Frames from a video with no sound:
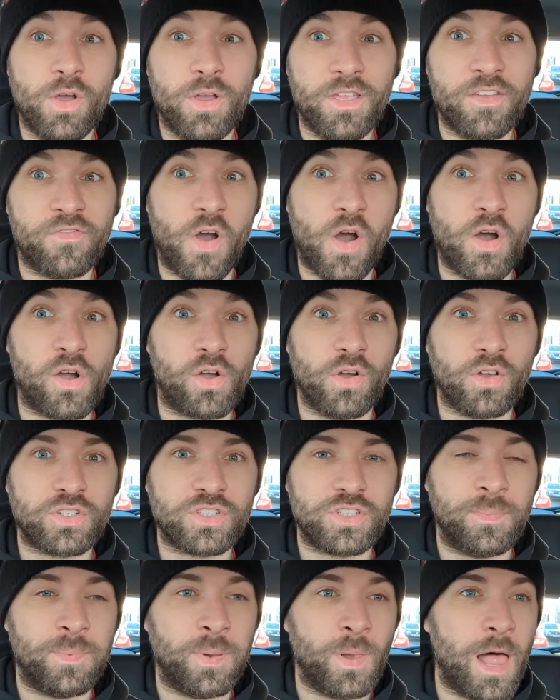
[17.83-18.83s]
if all goes
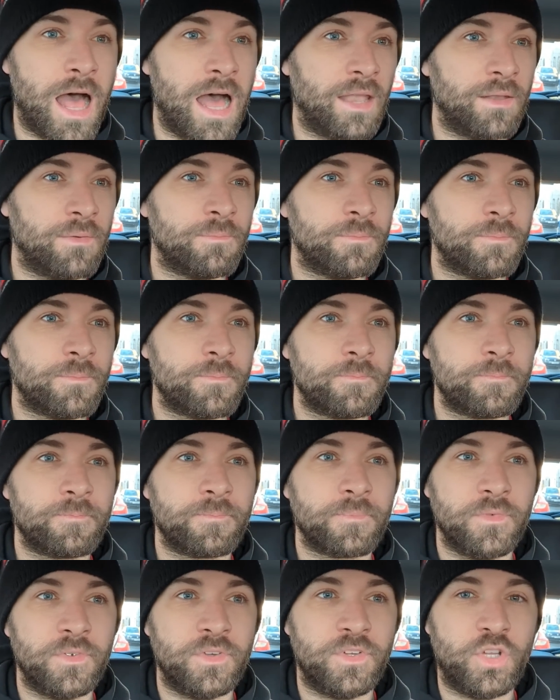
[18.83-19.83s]
to plan,
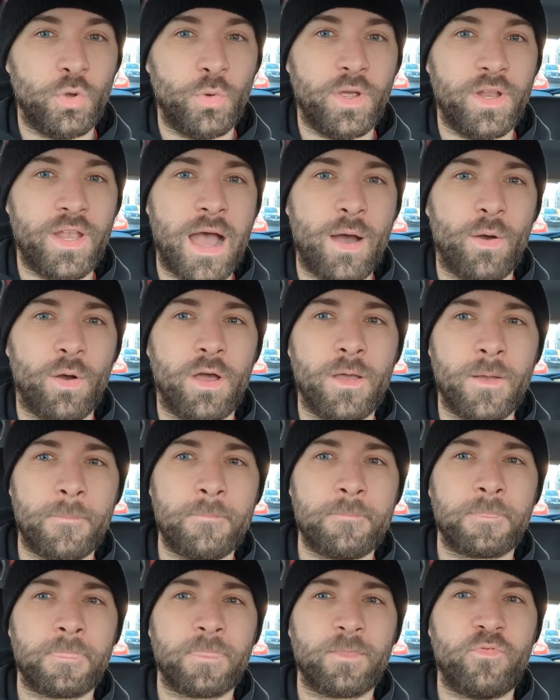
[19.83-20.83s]
doing our
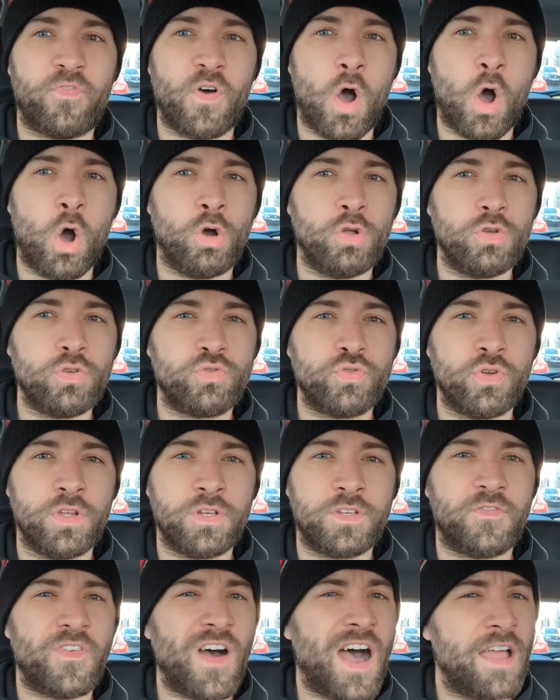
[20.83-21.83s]

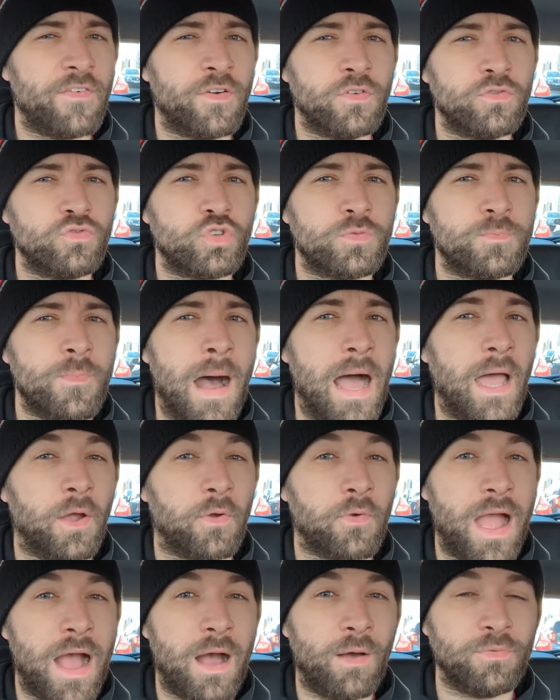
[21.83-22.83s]
500 mile
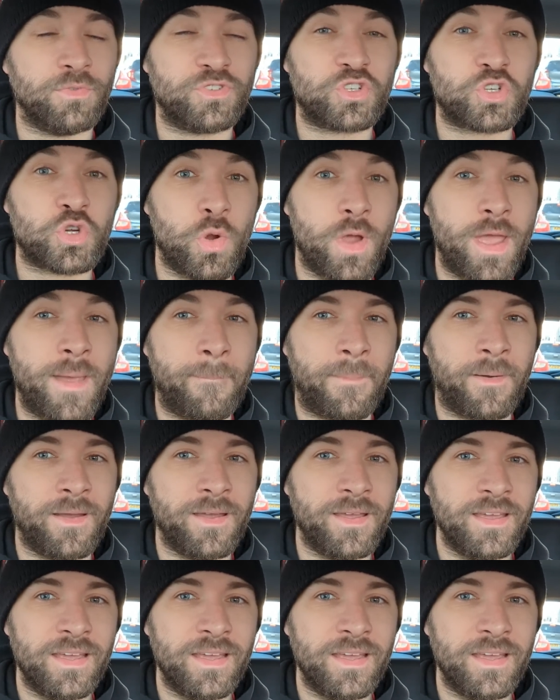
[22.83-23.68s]
round trip